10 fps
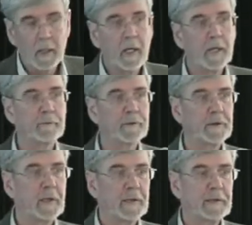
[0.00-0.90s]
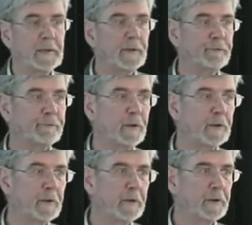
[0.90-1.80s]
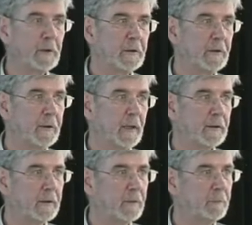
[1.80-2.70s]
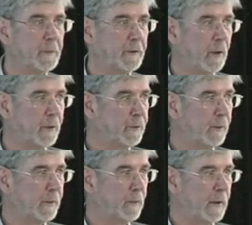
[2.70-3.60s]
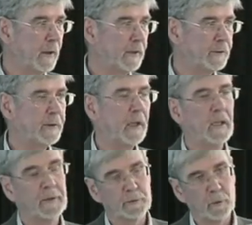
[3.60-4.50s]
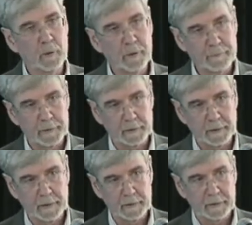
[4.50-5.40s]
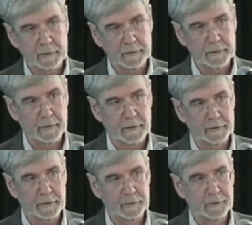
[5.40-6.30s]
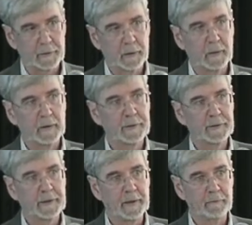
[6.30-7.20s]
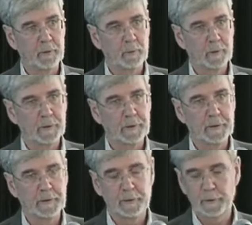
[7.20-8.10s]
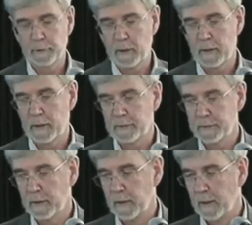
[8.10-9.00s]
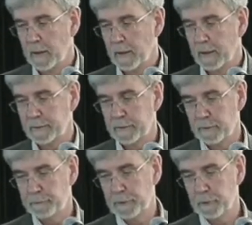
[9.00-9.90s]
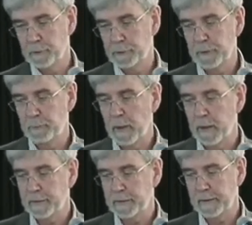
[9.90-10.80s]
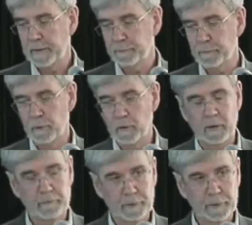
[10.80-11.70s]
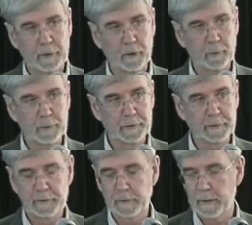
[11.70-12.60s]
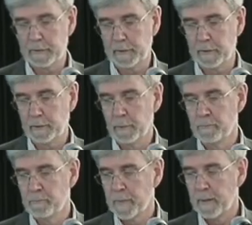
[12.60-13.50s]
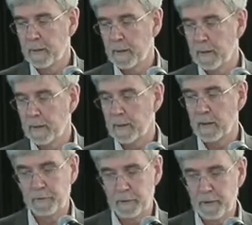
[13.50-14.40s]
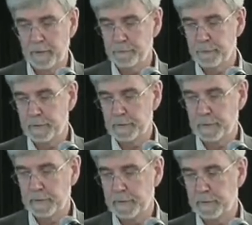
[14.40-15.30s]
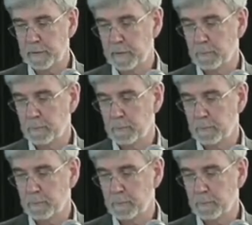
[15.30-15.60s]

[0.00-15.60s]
However, it is virtually certain that beyond 2100, under all of the greenhouse gas scenarios, sea level will continue to rise. So I've shown three bars here for a very low emission scenario. On the left of each of these